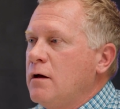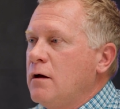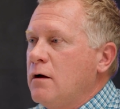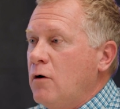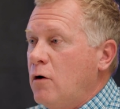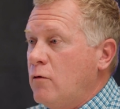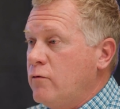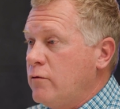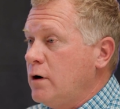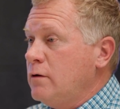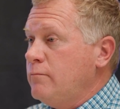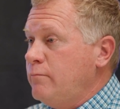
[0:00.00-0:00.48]

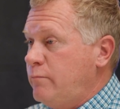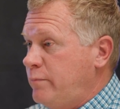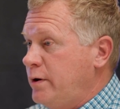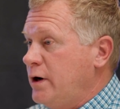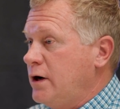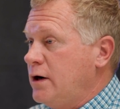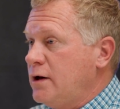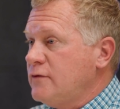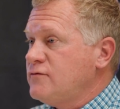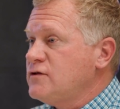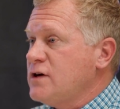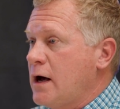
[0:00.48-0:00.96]
over a
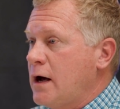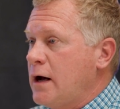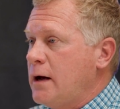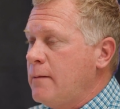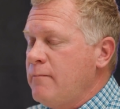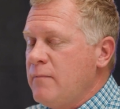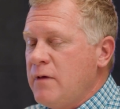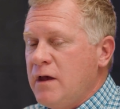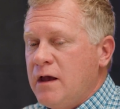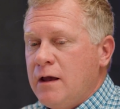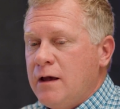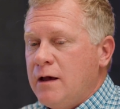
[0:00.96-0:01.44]
period of
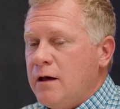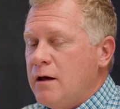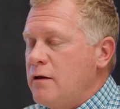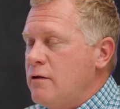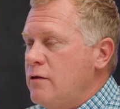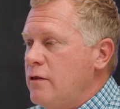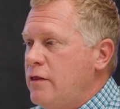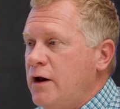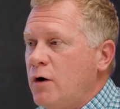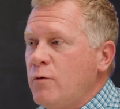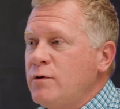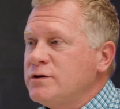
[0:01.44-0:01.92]
time,
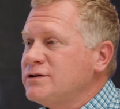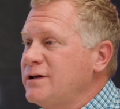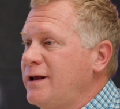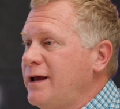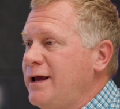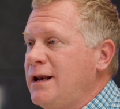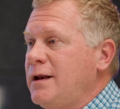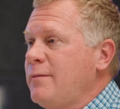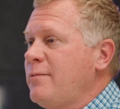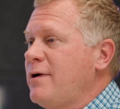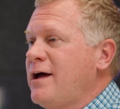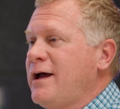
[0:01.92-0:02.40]
there
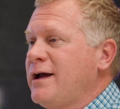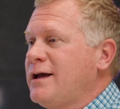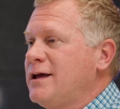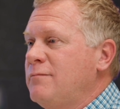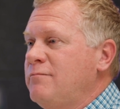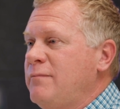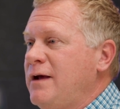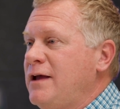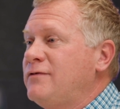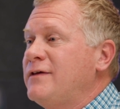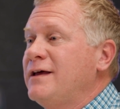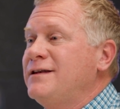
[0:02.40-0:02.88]
wasn't anybody I
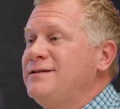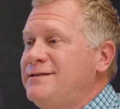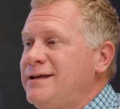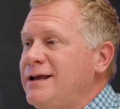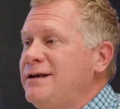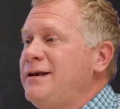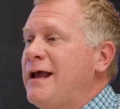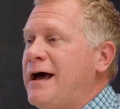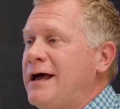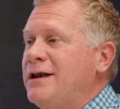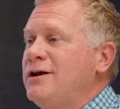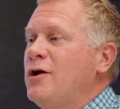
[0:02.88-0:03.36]
could meet that
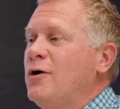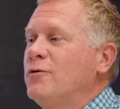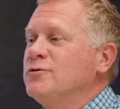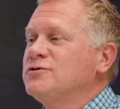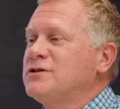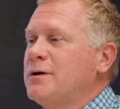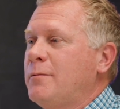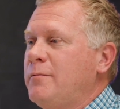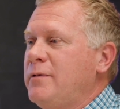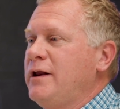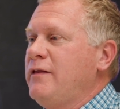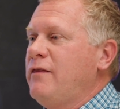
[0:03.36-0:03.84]
did not know
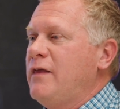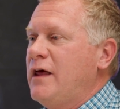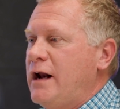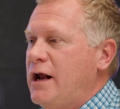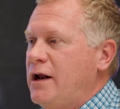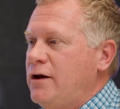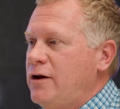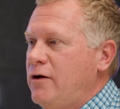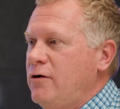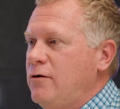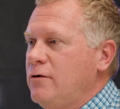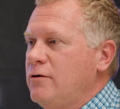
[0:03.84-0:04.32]
somebody that
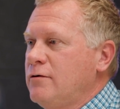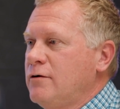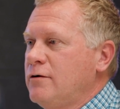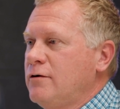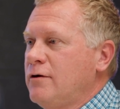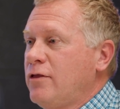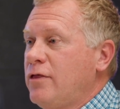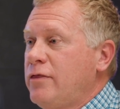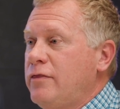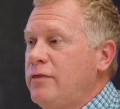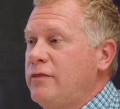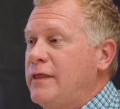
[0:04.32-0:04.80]
I knew.
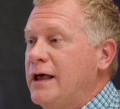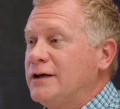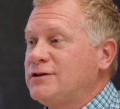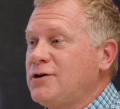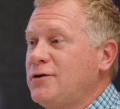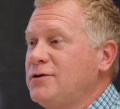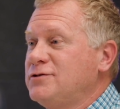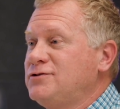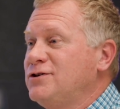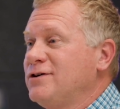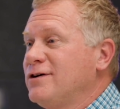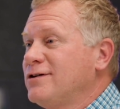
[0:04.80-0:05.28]
That's
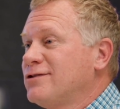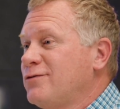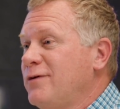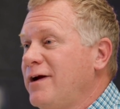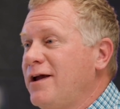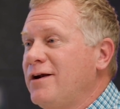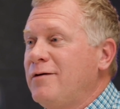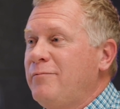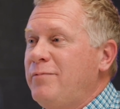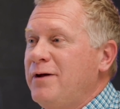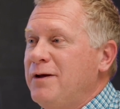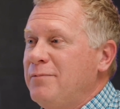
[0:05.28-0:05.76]
all it took,
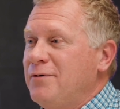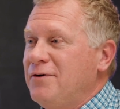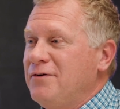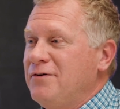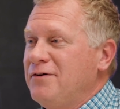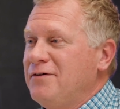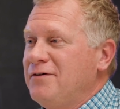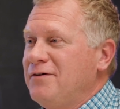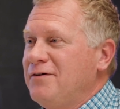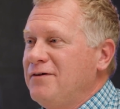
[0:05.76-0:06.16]
300 people.